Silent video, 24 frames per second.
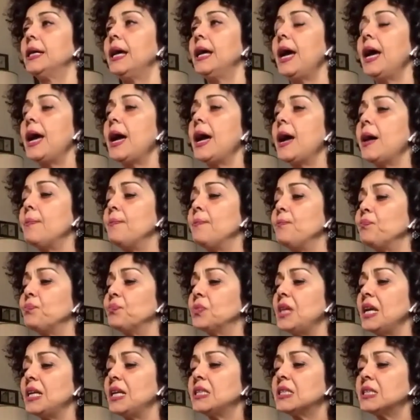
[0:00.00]

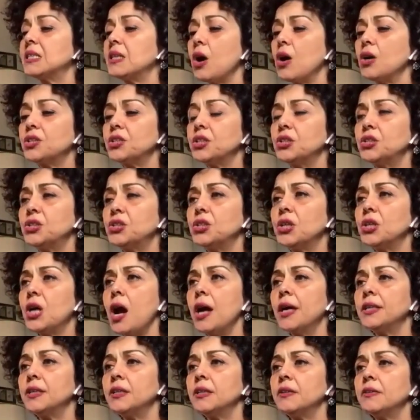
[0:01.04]
um, they started to
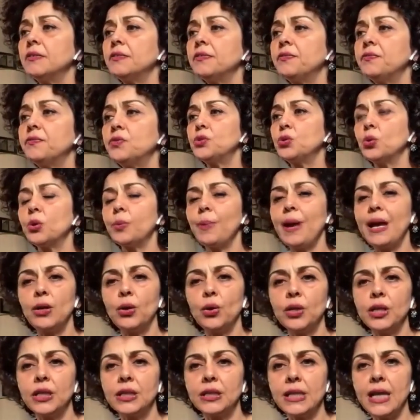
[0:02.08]
kind of talk about
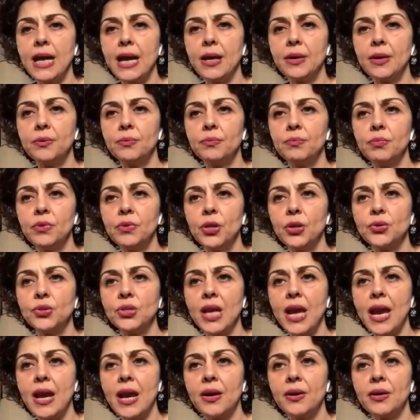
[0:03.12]
locking down those
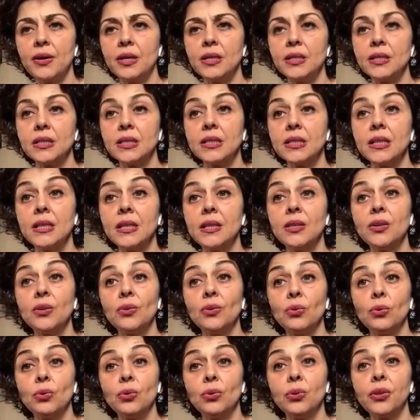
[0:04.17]
areas in the
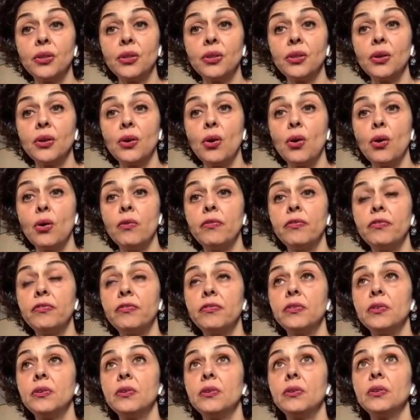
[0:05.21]
north of
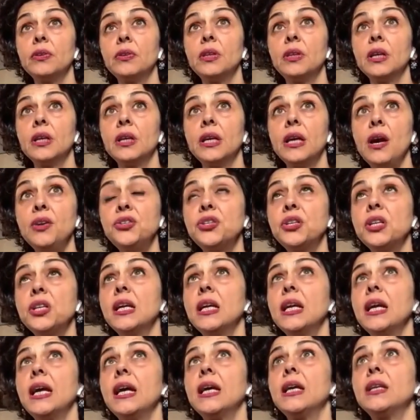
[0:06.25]
the
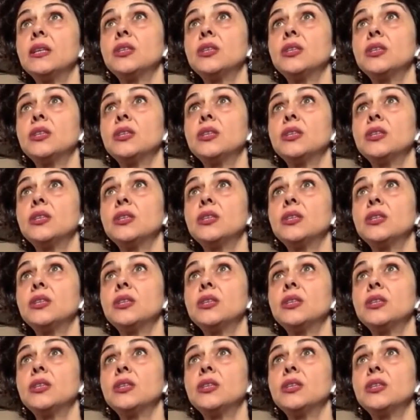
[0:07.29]
country.